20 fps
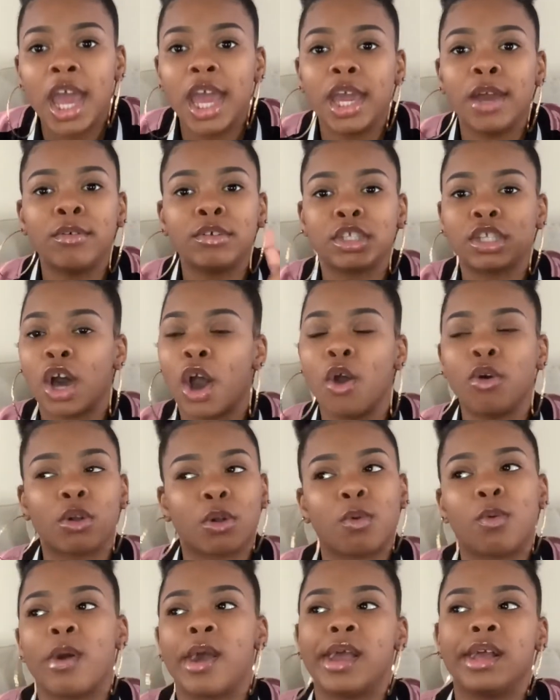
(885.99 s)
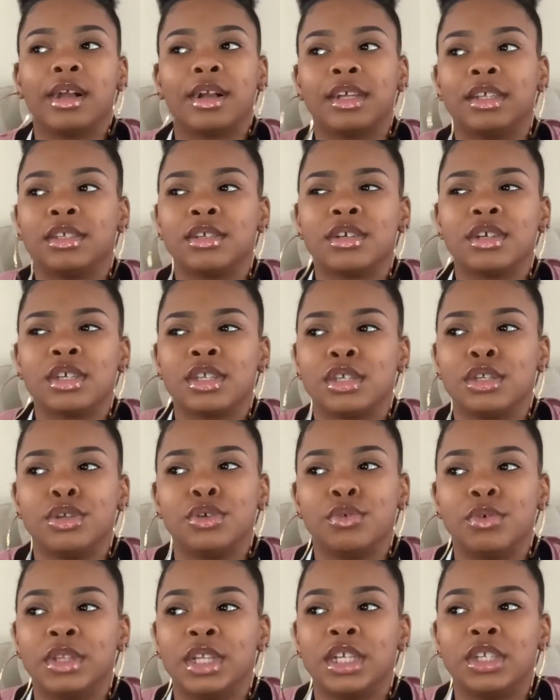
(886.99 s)
It was an older one because there is a new
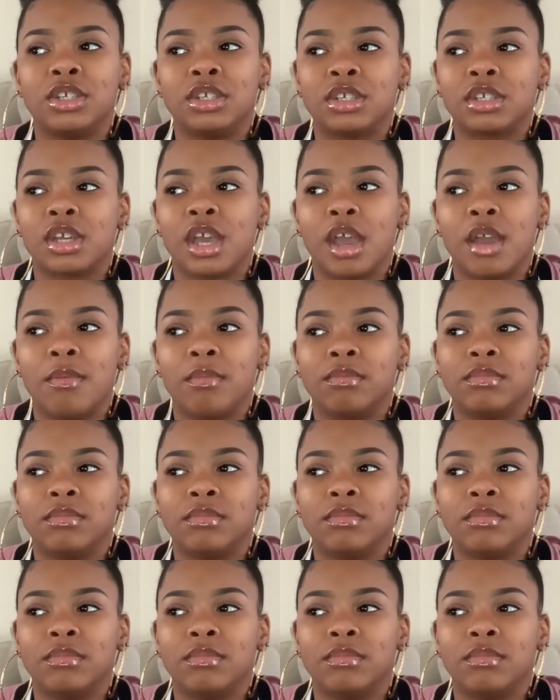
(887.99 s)
one that just came.